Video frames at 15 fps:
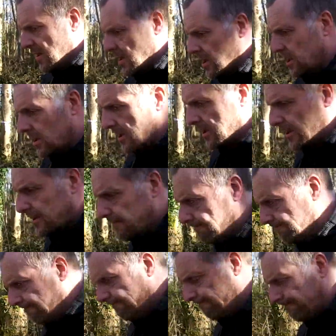
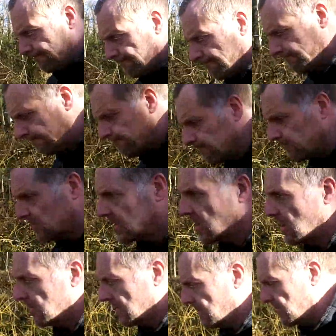Um,
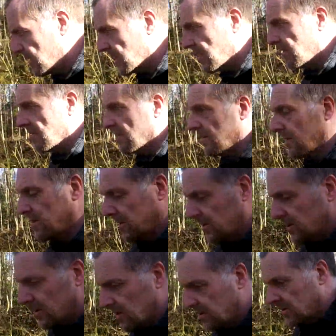can't remember
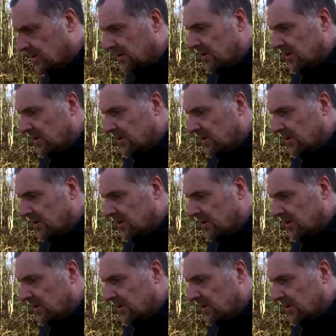now.